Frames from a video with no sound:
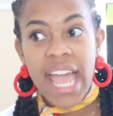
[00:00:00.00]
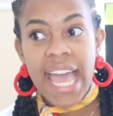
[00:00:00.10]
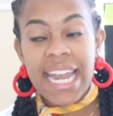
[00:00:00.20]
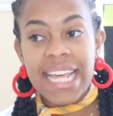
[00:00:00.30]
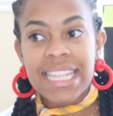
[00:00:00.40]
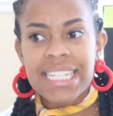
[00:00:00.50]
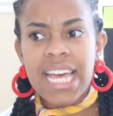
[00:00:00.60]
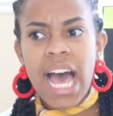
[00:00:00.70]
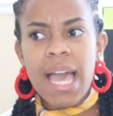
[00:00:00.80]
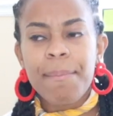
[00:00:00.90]
And at the
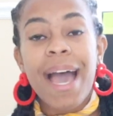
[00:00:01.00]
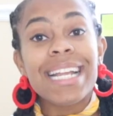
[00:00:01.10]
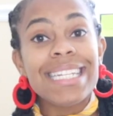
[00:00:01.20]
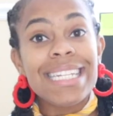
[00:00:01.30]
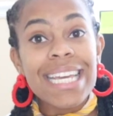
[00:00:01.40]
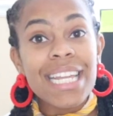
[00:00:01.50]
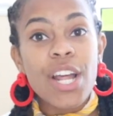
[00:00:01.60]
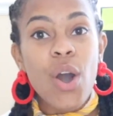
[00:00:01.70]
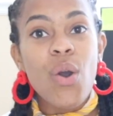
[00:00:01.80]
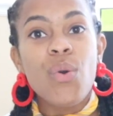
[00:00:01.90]
time I did
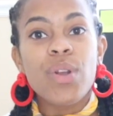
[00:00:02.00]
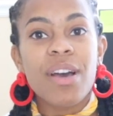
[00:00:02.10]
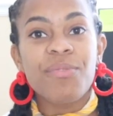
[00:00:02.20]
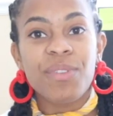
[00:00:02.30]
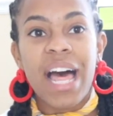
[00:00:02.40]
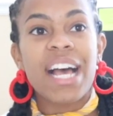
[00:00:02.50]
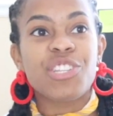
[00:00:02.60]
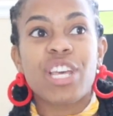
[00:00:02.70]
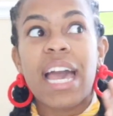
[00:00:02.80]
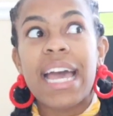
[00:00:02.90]
own a
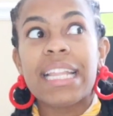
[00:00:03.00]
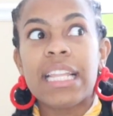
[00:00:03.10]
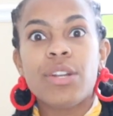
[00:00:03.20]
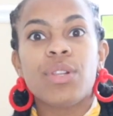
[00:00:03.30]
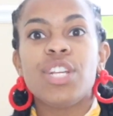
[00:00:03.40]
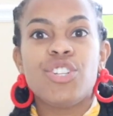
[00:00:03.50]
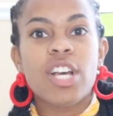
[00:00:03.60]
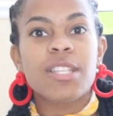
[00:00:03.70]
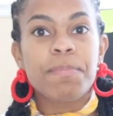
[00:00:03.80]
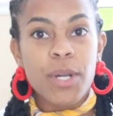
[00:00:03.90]
flash. Like I had literally
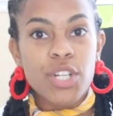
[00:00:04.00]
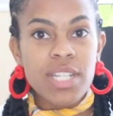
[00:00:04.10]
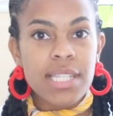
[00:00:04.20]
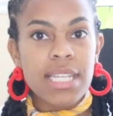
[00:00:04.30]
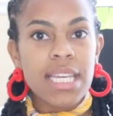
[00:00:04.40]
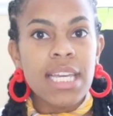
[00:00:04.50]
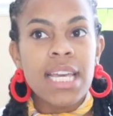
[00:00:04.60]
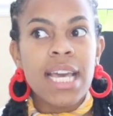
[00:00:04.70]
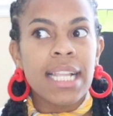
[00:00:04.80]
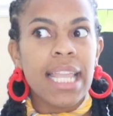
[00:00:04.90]
just purchased it
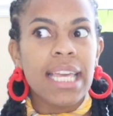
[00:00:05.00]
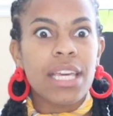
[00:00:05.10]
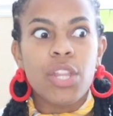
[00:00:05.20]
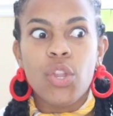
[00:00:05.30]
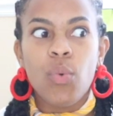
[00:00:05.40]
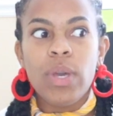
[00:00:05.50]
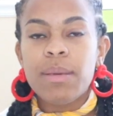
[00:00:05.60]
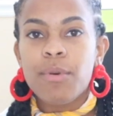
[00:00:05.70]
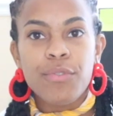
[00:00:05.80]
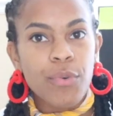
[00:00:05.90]
like the
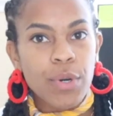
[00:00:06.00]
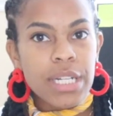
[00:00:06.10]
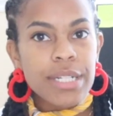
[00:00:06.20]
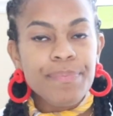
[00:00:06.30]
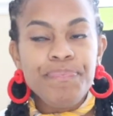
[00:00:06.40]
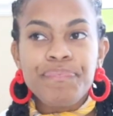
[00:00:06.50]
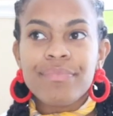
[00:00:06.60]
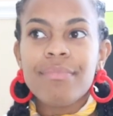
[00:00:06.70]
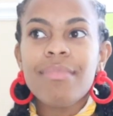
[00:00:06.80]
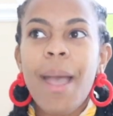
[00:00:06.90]
week before,
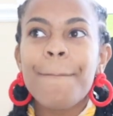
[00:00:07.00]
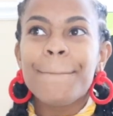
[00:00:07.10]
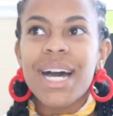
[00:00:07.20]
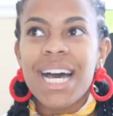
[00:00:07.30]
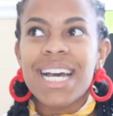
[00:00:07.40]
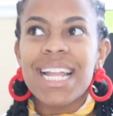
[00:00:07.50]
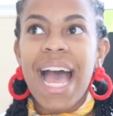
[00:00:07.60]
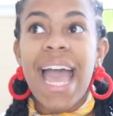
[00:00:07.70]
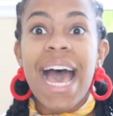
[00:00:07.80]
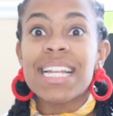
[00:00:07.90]
but
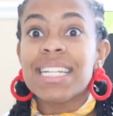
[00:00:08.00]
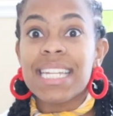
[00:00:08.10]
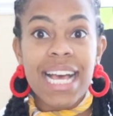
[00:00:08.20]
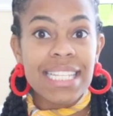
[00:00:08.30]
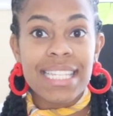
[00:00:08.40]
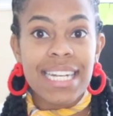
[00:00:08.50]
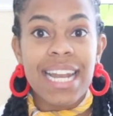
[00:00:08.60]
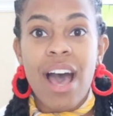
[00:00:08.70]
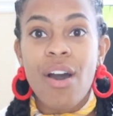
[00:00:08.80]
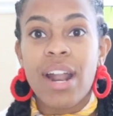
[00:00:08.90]
I hadn't tested it
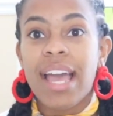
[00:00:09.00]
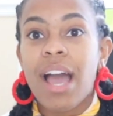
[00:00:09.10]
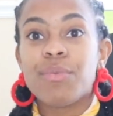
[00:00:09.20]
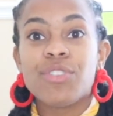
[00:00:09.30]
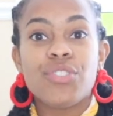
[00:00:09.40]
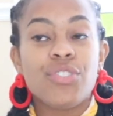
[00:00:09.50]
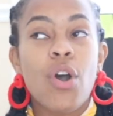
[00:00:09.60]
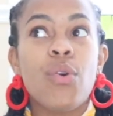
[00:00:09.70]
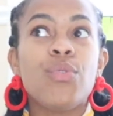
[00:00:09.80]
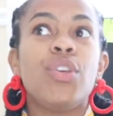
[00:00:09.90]
out. I was
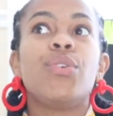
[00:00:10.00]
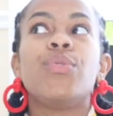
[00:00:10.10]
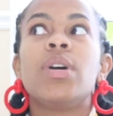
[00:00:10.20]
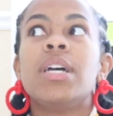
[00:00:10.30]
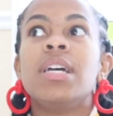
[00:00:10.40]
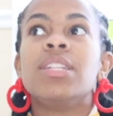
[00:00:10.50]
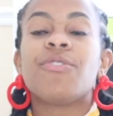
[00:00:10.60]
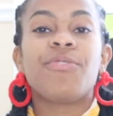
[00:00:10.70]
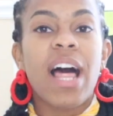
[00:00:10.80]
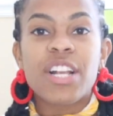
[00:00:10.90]
so new
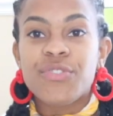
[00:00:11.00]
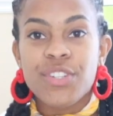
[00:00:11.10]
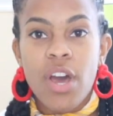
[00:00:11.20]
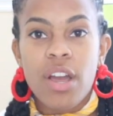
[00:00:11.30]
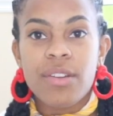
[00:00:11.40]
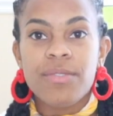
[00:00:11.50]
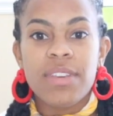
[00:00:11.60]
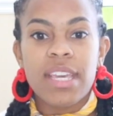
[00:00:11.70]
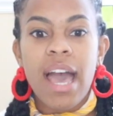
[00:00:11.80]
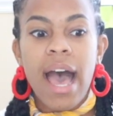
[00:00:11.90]
to flash
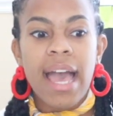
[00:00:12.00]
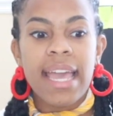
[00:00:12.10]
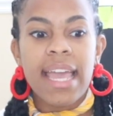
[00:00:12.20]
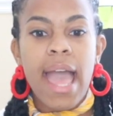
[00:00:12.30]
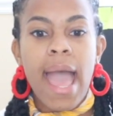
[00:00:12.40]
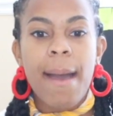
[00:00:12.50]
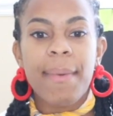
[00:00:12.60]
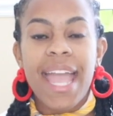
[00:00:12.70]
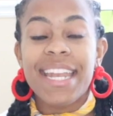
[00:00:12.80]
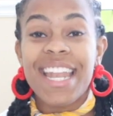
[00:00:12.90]
photography. I
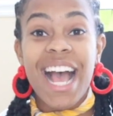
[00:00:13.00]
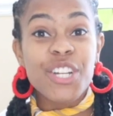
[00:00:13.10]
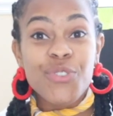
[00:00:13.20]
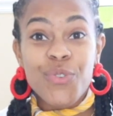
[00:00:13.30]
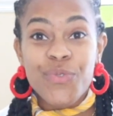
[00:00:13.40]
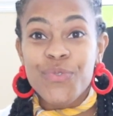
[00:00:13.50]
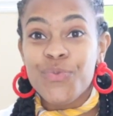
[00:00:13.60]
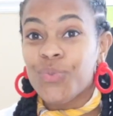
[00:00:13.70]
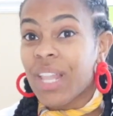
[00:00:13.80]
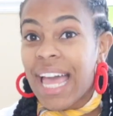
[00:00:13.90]
am a natural
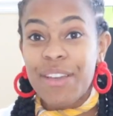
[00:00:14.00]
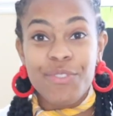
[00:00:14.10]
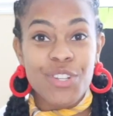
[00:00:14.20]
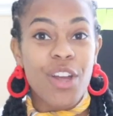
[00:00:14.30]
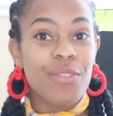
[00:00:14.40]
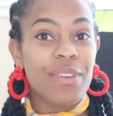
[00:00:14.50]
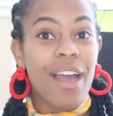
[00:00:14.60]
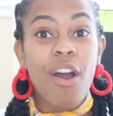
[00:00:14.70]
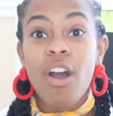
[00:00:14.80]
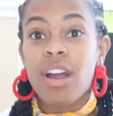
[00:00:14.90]
light photography
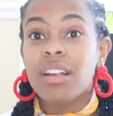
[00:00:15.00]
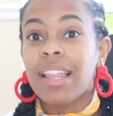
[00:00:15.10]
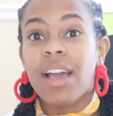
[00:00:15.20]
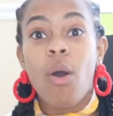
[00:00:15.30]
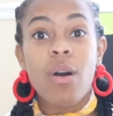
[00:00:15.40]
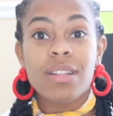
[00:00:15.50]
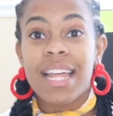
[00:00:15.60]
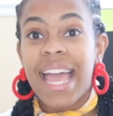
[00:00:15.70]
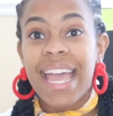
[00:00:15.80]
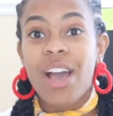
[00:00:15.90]
at heart, like all
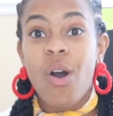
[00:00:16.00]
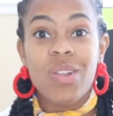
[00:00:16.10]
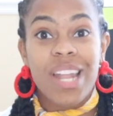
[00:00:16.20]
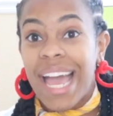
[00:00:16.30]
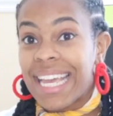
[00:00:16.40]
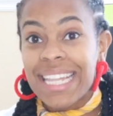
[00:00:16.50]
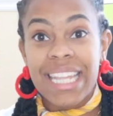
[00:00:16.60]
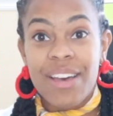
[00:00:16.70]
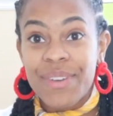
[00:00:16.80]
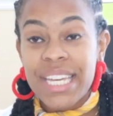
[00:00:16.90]
day, all night,
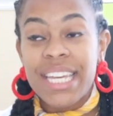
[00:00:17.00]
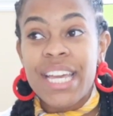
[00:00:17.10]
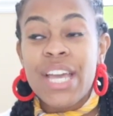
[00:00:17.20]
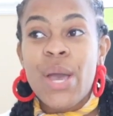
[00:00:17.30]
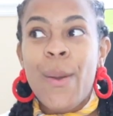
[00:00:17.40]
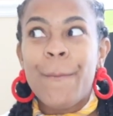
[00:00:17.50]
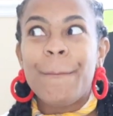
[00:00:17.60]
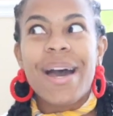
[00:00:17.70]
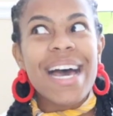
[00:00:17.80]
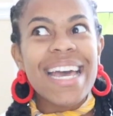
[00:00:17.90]
love it.
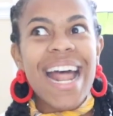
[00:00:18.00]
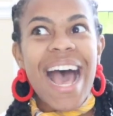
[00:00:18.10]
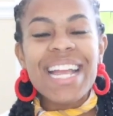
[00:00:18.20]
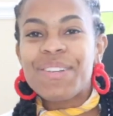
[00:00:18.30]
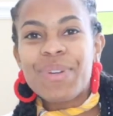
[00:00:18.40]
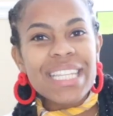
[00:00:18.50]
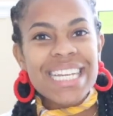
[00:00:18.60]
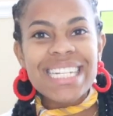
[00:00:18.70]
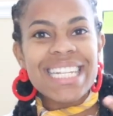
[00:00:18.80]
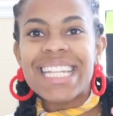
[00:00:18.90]
But I
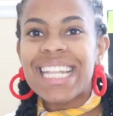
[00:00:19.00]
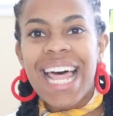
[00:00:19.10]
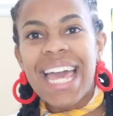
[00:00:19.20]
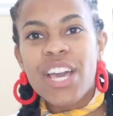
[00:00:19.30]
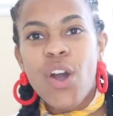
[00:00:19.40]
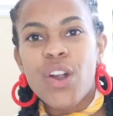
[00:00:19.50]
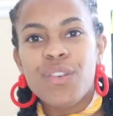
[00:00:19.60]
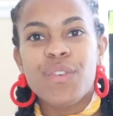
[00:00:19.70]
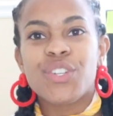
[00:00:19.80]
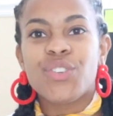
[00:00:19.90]
really didn't like
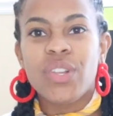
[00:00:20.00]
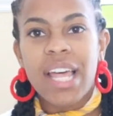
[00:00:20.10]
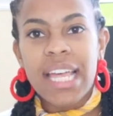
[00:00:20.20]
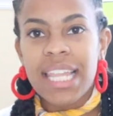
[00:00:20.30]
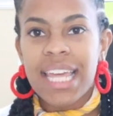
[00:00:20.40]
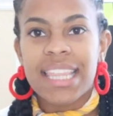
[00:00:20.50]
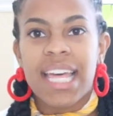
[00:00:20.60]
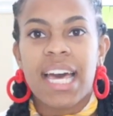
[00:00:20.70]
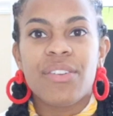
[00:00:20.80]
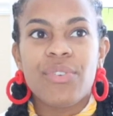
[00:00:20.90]
artificial light like
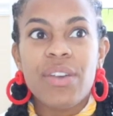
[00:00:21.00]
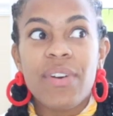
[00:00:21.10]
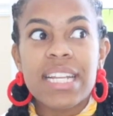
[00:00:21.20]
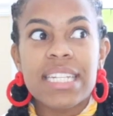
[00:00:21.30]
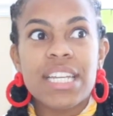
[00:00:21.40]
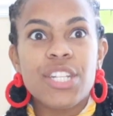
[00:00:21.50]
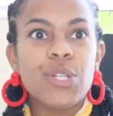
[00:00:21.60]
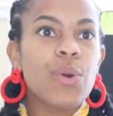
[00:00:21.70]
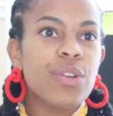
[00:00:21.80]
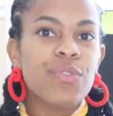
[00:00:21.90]
that. If I did
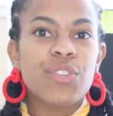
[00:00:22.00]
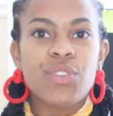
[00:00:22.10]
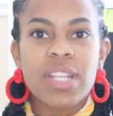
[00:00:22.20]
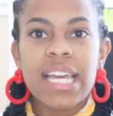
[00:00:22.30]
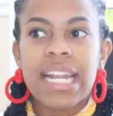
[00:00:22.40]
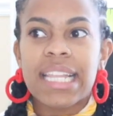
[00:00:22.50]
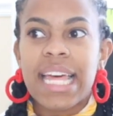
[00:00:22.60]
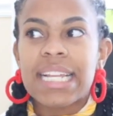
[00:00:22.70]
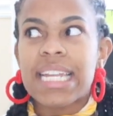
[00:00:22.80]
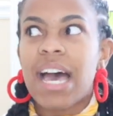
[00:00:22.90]
do artificial light, I
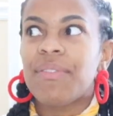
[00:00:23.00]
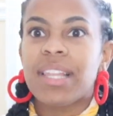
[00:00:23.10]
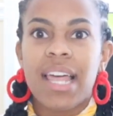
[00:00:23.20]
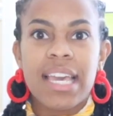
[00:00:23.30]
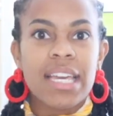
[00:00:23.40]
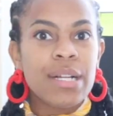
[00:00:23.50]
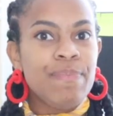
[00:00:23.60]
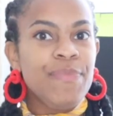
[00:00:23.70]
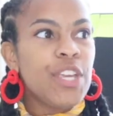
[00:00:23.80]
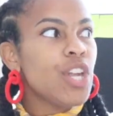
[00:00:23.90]
liked having like,
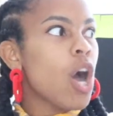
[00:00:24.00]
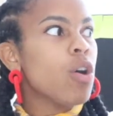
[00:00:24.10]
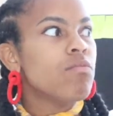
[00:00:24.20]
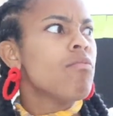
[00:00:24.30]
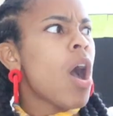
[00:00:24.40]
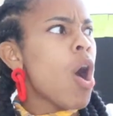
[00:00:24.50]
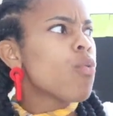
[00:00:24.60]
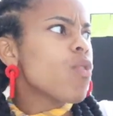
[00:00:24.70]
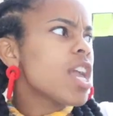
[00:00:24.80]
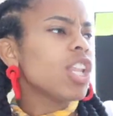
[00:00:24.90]
you know,
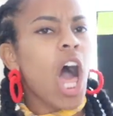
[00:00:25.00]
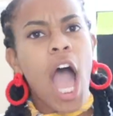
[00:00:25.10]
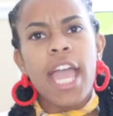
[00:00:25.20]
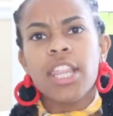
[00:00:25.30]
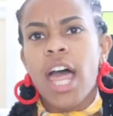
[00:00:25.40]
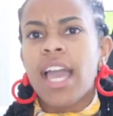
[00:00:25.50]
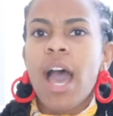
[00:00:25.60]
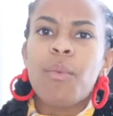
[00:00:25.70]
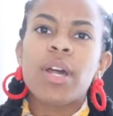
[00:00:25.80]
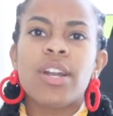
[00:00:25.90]
ring light. Like
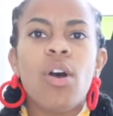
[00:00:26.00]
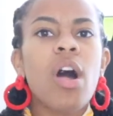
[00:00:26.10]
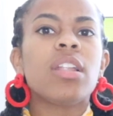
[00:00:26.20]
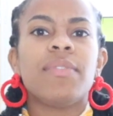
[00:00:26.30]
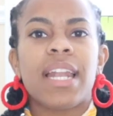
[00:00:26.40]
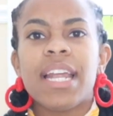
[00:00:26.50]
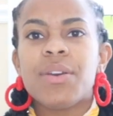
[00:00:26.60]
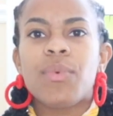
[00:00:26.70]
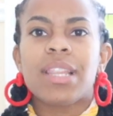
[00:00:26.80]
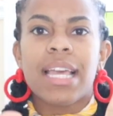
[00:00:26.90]
I wanted all of it. I
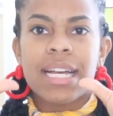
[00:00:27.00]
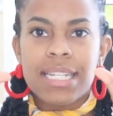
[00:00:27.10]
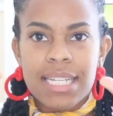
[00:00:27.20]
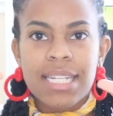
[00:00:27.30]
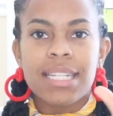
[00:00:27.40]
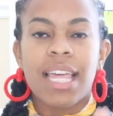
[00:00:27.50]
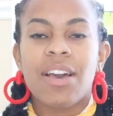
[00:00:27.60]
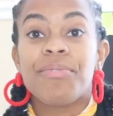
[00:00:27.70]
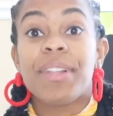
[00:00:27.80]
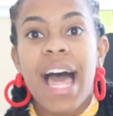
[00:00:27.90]
didn't want like
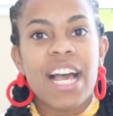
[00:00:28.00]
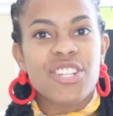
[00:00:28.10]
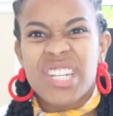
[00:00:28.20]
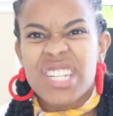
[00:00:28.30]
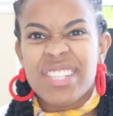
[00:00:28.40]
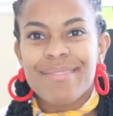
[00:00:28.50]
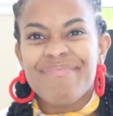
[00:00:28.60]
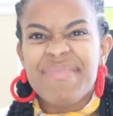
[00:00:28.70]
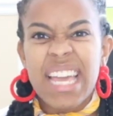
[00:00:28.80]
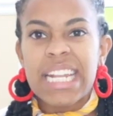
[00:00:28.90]
a flash. I
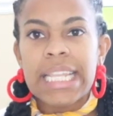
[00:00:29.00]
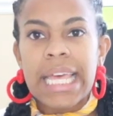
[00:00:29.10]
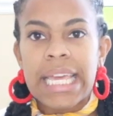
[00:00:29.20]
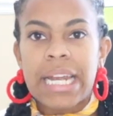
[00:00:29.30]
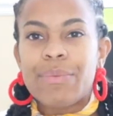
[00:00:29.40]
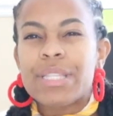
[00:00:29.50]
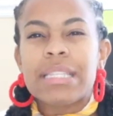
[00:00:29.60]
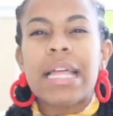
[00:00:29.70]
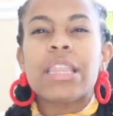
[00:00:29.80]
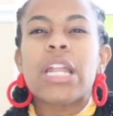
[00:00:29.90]
didn't like it.
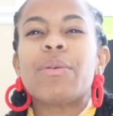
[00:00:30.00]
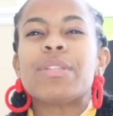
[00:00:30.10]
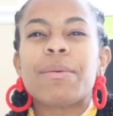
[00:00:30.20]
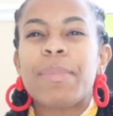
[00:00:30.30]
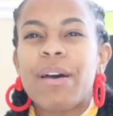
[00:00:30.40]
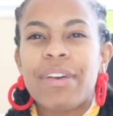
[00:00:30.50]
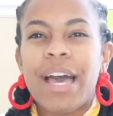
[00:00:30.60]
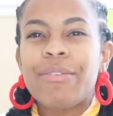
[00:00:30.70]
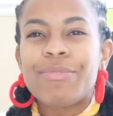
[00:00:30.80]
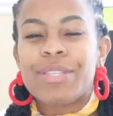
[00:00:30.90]
I thought I was above it.
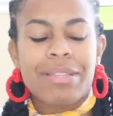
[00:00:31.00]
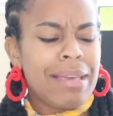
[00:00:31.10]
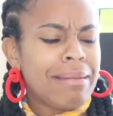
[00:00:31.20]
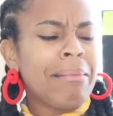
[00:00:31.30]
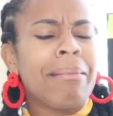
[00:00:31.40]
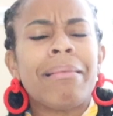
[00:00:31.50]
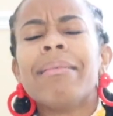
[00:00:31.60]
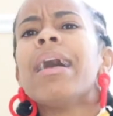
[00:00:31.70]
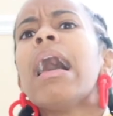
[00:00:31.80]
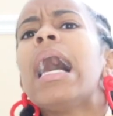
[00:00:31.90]
I was like, ugh,
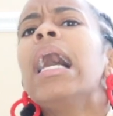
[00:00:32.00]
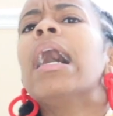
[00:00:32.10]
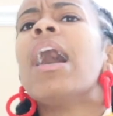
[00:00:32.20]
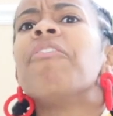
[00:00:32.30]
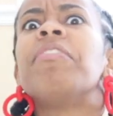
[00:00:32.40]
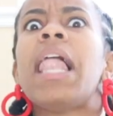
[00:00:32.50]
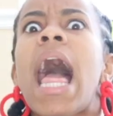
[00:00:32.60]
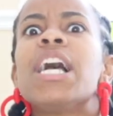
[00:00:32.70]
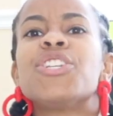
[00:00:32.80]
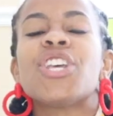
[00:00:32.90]

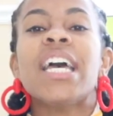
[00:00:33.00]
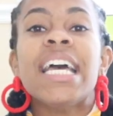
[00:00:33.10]
flash.